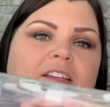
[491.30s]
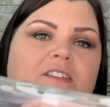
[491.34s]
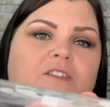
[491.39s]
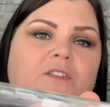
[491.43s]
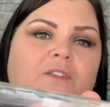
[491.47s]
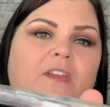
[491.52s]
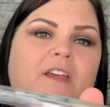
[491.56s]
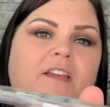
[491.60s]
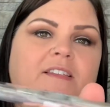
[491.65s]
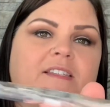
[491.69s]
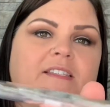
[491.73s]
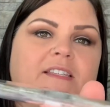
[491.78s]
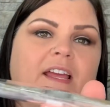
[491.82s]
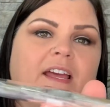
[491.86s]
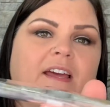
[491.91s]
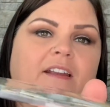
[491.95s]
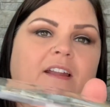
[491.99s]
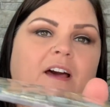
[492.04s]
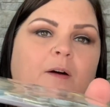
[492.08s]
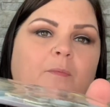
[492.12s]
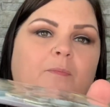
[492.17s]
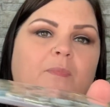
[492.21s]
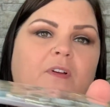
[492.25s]
So they stand
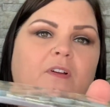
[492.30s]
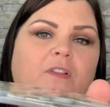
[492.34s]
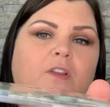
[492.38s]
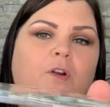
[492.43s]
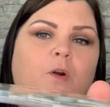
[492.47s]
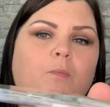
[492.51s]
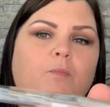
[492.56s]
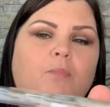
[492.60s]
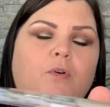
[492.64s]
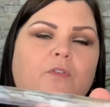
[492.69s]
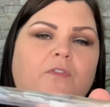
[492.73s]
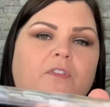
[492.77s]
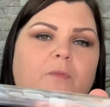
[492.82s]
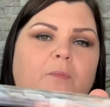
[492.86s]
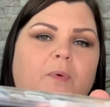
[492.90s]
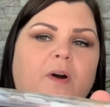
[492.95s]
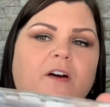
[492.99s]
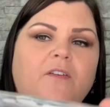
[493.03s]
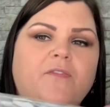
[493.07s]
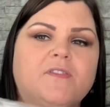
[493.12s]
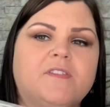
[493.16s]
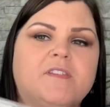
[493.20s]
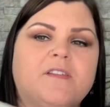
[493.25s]
up. They're little poofy
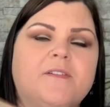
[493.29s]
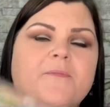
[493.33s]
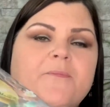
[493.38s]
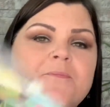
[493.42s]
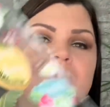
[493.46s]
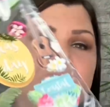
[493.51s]
puffs